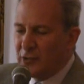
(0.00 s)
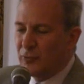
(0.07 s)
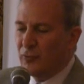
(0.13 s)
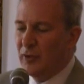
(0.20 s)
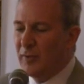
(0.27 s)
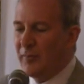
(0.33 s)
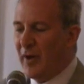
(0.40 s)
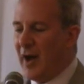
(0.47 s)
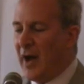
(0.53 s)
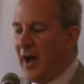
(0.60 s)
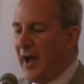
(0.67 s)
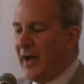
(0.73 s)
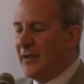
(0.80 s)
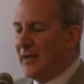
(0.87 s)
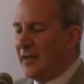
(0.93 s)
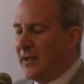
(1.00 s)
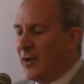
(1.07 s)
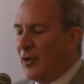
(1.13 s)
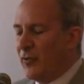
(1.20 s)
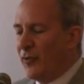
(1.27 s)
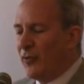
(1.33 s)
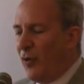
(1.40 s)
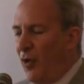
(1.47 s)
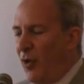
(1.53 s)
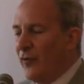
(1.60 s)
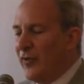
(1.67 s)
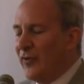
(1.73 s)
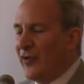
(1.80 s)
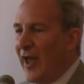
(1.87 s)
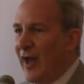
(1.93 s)
is really behind, again, all
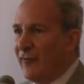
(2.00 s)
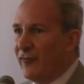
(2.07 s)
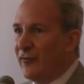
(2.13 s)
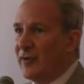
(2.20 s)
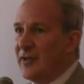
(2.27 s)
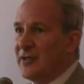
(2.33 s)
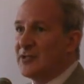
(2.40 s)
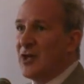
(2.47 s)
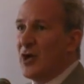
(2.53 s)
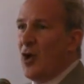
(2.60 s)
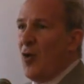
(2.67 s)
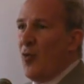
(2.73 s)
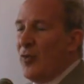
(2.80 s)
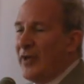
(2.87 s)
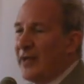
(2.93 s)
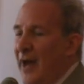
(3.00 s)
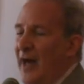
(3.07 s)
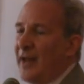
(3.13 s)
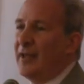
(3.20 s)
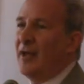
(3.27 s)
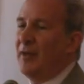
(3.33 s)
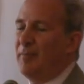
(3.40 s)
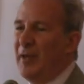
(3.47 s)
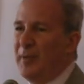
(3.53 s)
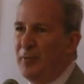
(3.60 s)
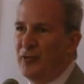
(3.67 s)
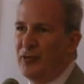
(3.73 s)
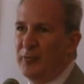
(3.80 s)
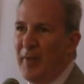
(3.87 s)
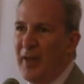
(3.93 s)
this effort is we got to get
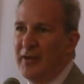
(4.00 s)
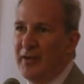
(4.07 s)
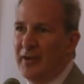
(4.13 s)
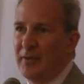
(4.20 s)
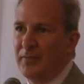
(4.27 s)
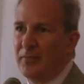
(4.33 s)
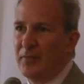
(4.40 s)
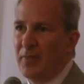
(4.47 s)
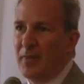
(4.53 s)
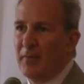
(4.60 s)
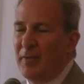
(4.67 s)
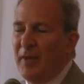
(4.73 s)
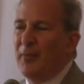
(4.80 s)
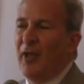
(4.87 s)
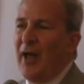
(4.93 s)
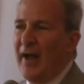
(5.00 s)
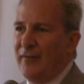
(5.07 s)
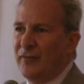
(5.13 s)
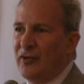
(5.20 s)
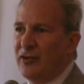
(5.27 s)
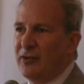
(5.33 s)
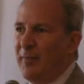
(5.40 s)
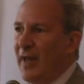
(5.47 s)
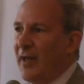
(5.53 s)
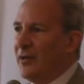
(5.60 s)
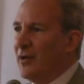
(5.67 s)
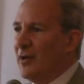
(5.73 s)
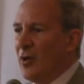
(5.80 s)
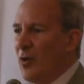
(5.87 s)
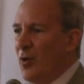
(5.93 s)
people spending. People have to
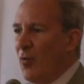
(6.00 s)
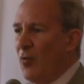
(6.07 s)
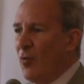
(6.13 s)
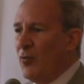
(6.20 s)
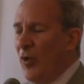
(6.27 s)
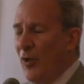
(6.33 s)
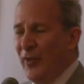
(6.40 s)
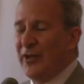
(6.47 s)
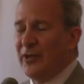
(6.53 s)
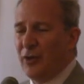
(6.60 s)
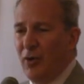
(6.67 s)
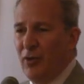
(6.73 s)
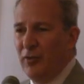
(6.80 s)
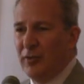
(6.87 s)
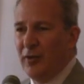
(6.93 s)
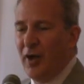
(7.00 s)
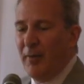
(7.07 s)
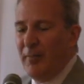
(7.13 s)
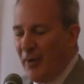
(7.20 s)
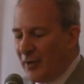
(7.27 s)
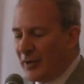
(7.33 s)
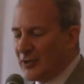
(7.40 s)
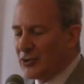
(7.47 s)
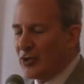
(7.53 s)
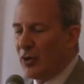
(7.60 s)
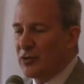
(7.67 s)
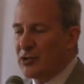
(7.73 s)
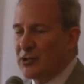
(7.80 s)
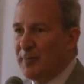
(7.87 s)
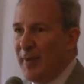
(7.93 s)
spend. No, they don't. Americans
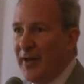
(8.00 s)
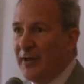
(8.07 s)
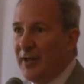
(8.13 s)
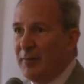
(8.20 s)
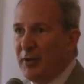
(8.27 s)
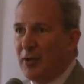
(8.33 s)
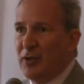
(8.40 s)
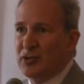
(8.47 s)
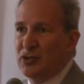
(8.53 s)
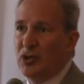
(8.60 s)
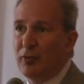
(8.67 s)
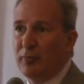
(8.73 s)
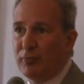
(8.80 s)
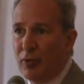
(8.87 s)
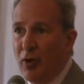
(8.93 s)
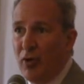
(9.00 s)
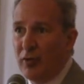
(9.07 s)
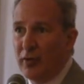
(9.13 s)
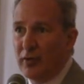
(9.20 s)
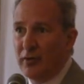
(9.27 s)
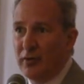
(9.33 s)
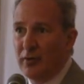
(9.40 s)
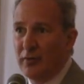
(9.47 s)
aren't spending because they're broke.